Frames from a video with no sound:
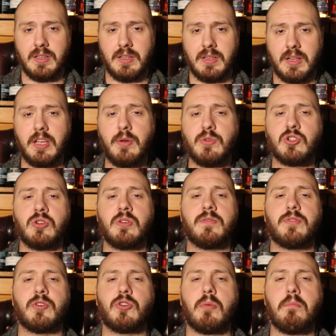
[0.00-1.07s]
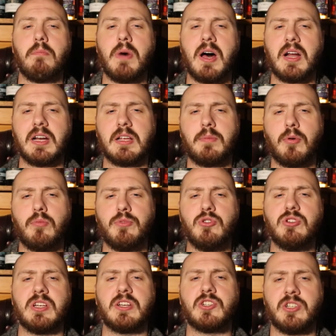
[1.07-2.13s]
He was looking for remarkable
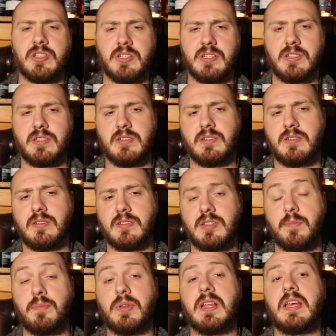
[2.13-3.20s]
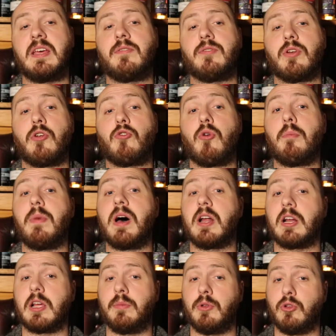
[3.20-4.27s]
musicians to play for a
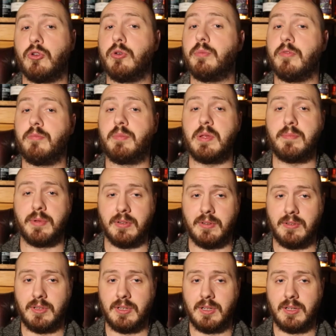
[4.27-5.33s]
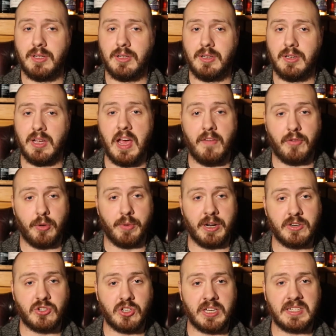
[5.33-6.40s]
remarkable group of people. If they were
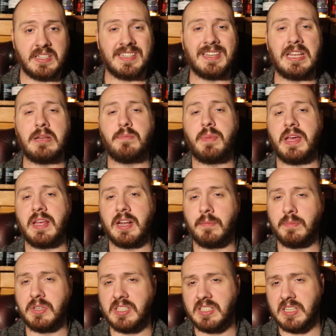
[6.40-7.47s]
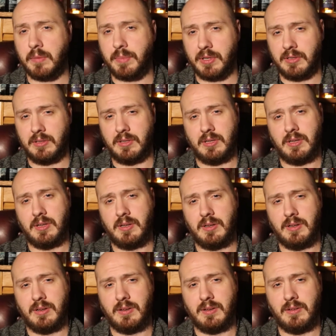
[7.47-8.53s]
interested, he'd pay them double
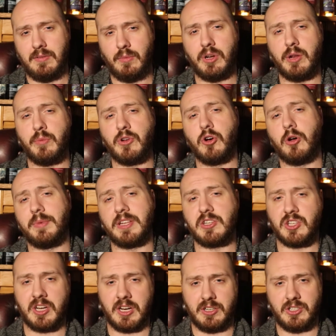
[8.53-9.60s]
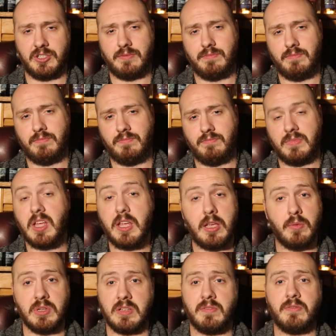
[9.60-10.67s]
what he would normally charge. He
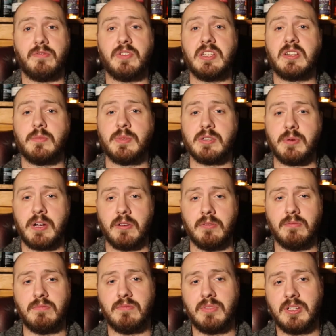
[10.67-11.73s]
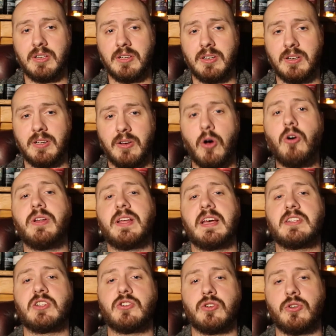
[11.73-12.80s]
would even feed them as well. All they had
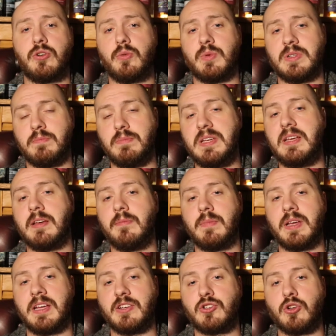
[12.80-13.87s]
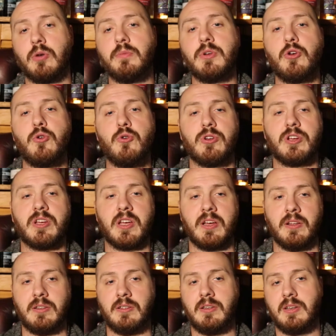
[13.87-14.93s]
to do was meet him at Tomnahurich
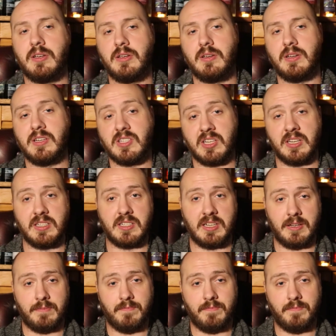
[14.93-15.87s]
Hill at sunset.